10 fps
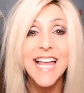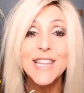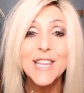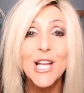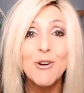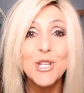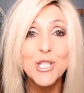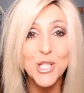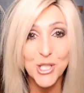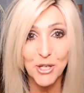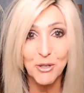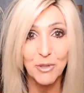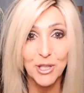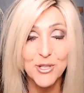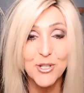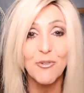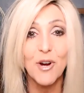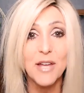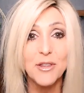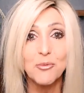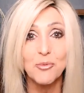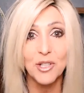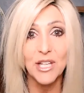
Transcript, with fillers: Hello, this is Cheryl Willis over at the Real